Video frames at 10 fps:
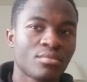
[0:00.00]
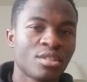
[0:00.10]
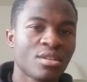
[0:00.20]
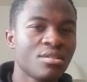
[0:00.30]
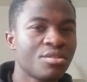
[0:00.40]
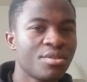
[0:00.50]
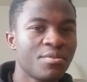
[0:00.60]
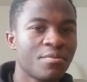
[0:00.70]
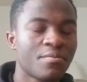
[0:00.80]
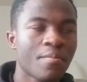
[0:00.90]
to tell you the
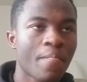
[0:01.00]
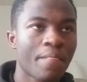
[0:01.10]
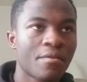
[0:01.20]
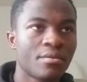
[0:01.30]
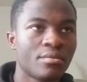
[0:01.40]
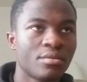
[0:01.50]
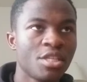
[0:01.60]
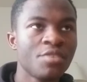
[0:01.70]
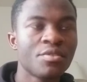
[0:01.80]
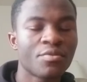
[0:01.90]
truth,
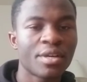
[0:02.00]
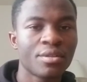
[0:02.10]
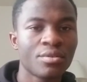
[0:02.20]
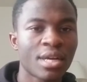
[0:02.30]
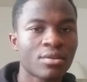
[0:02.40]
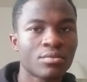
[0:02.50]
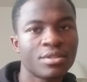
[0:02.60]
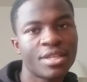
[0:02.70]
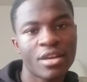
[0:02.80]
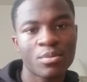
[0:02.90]
even if I do, I don't
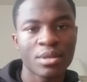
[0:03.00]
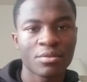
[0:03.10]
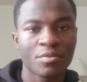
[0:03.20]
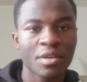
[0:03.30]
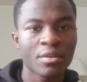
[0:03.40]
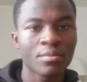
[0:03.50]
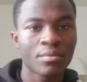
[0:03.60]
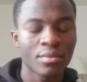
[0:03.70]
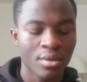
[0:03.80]
really care about the fame.